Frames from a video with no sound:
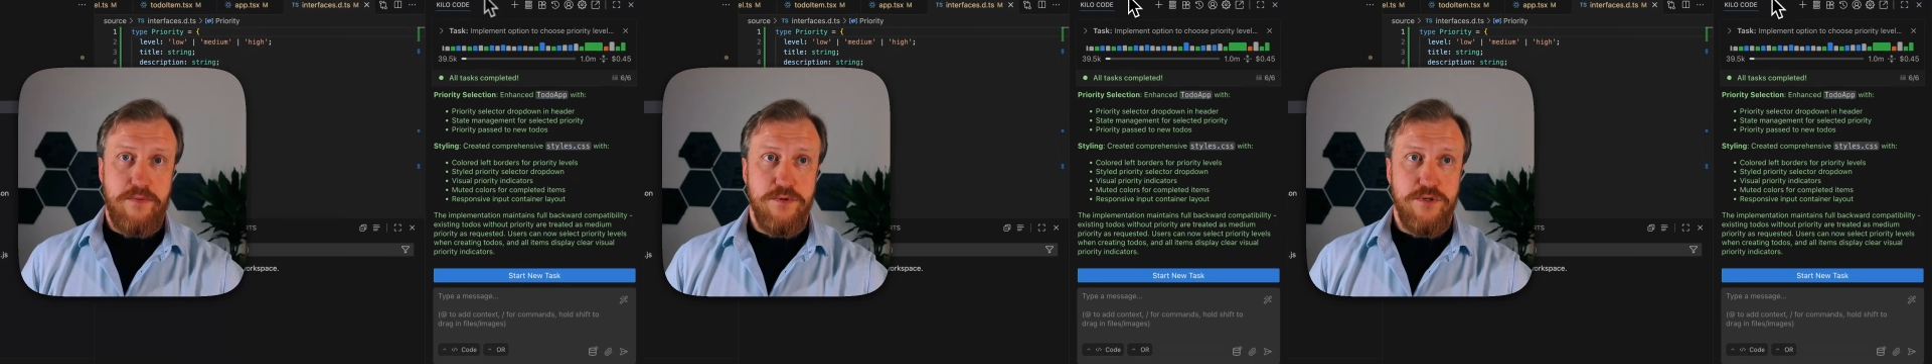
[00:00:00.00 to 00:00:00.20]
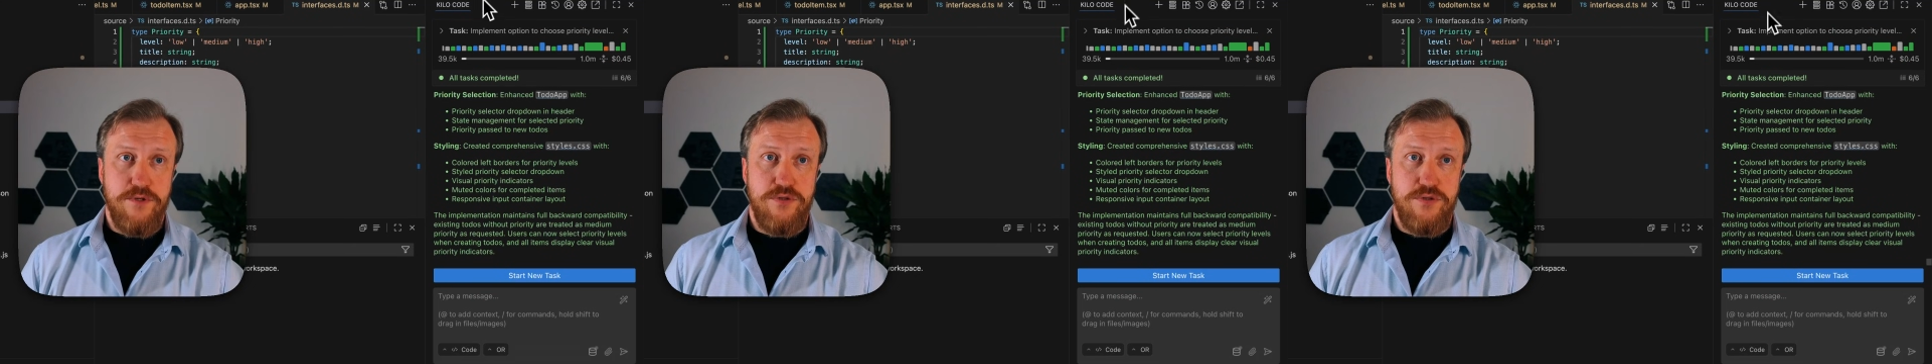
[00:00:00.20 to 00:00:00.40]
we
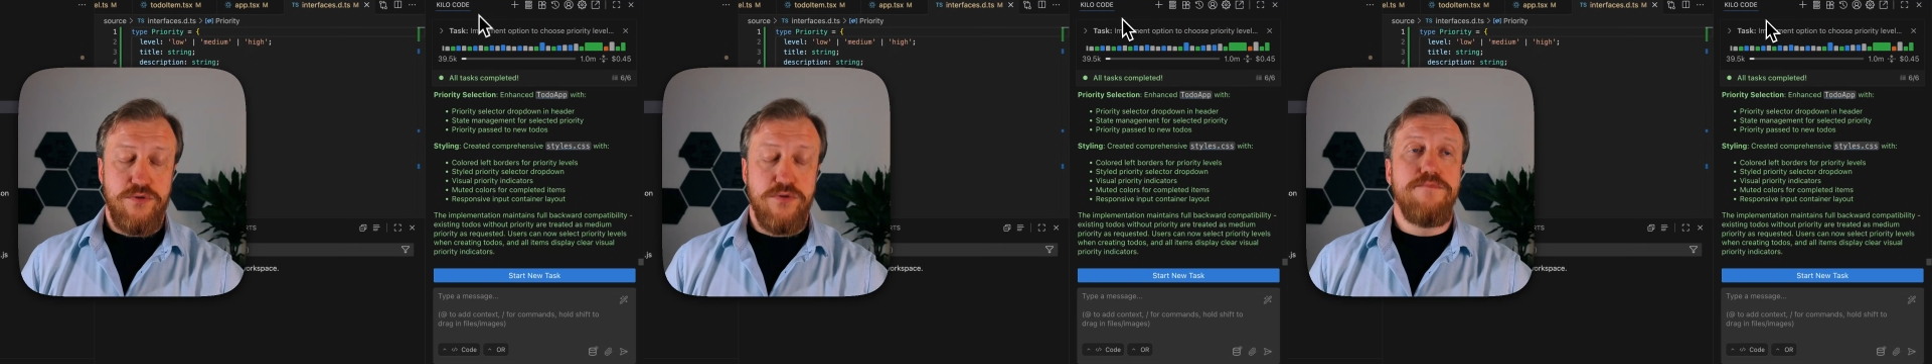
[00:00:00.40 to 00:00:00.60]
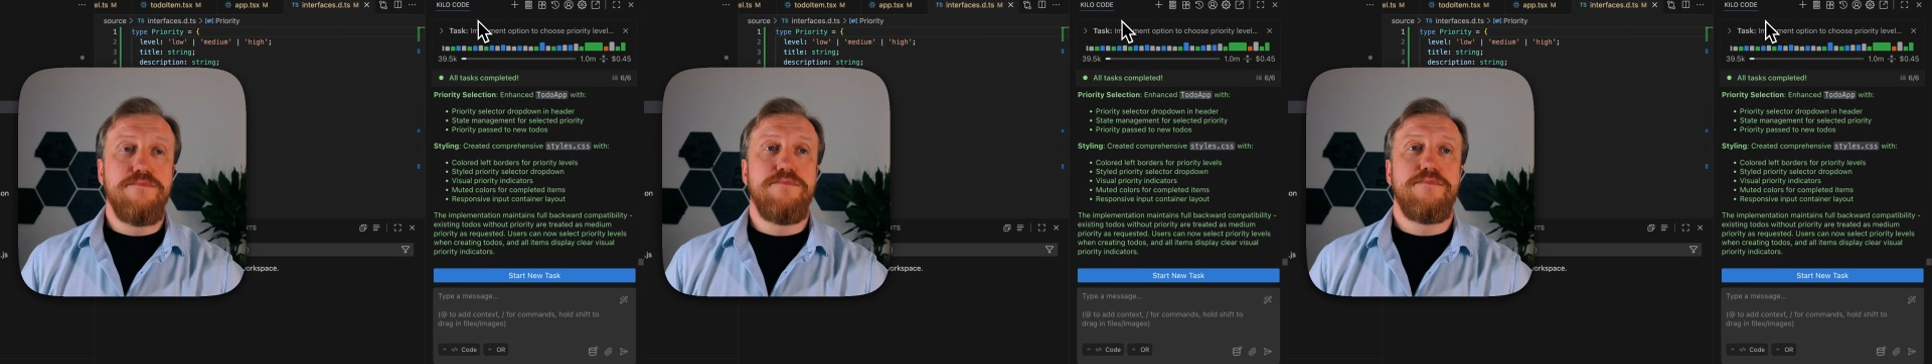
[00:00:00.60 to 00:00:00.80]
want to
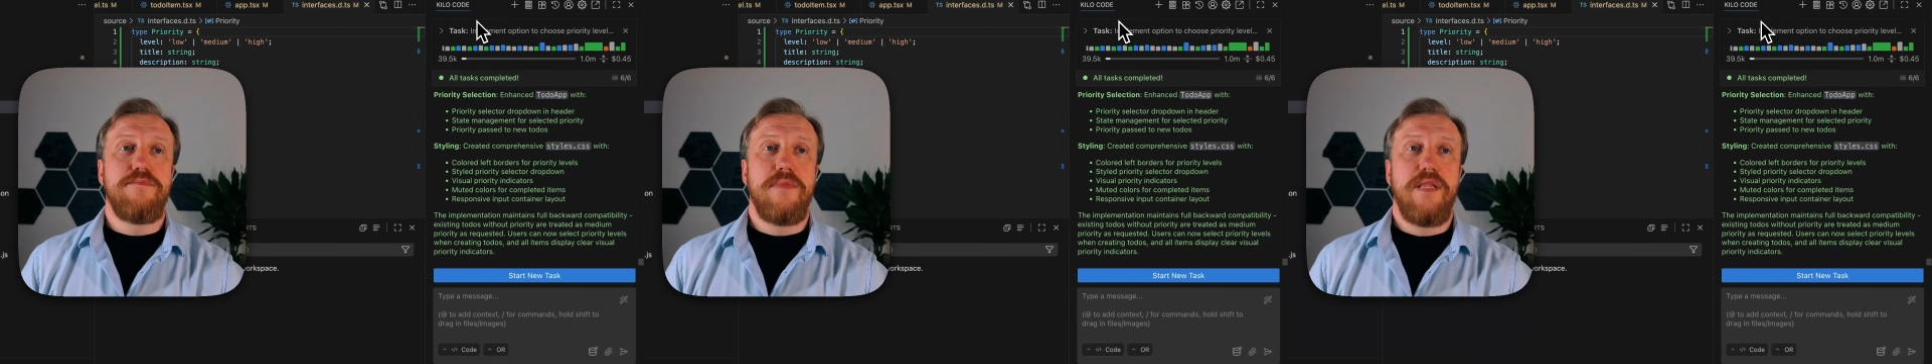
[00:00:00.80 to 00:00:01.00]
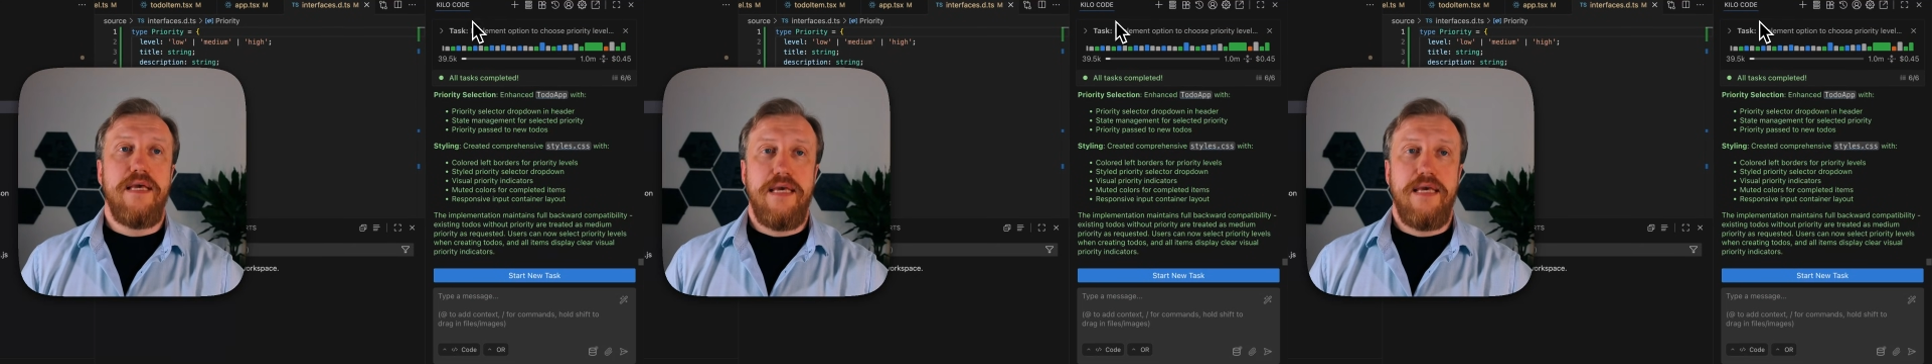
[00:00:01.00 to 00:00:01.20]
do
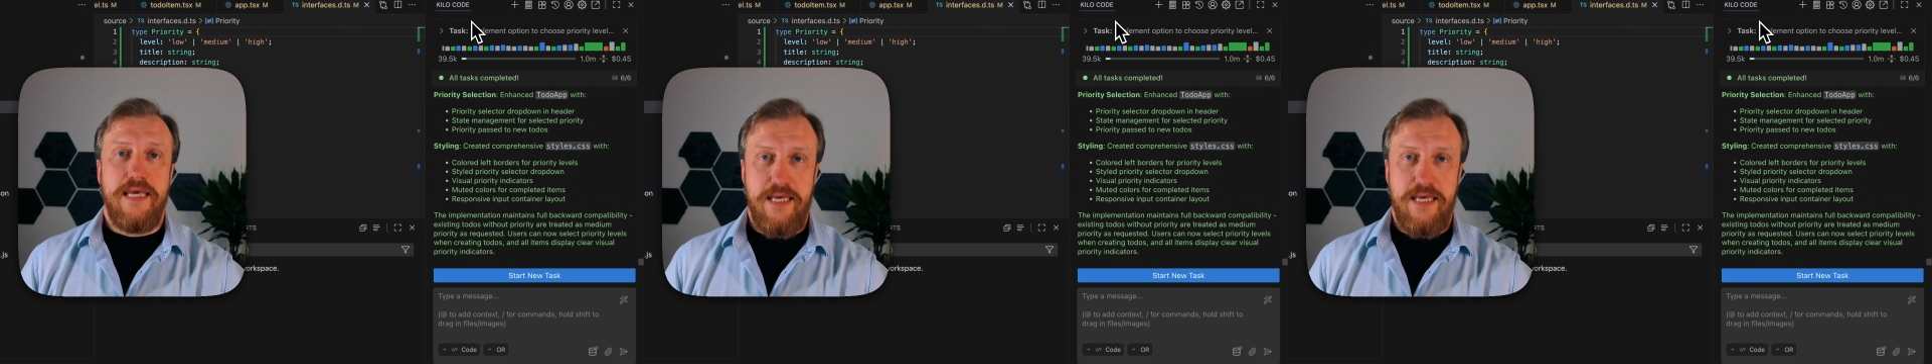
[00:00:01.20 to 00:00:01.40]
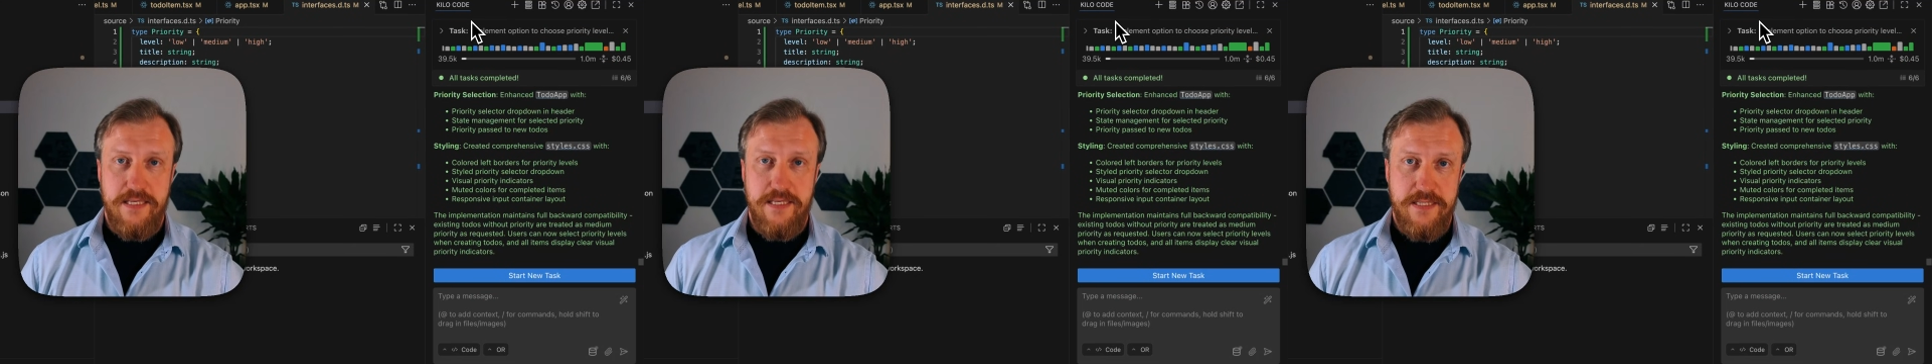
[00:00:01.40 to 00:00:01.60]

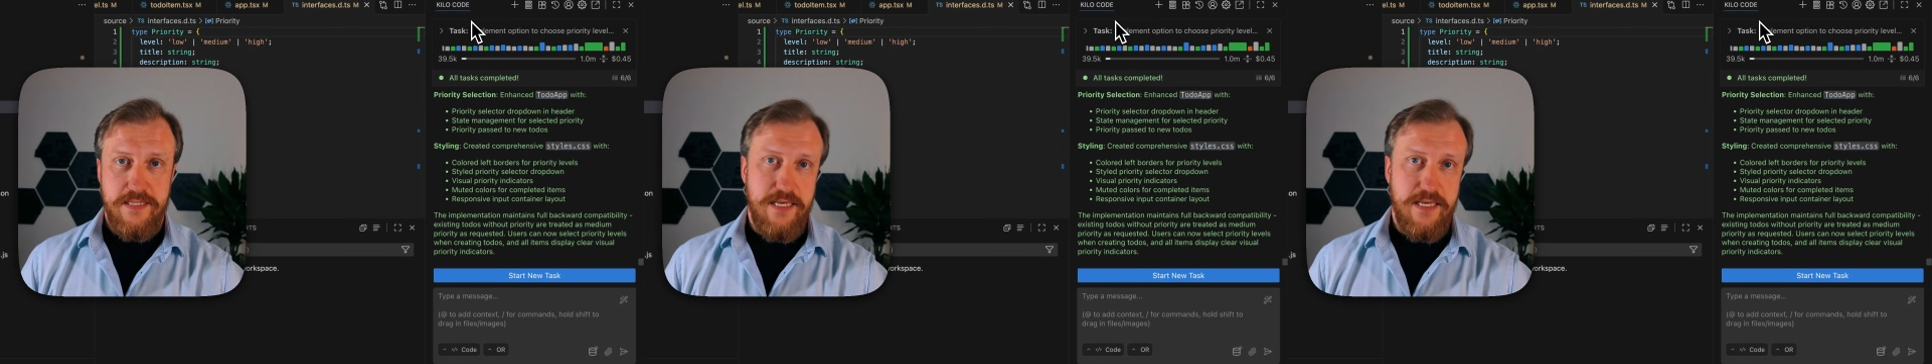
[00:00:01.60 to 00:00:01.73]
is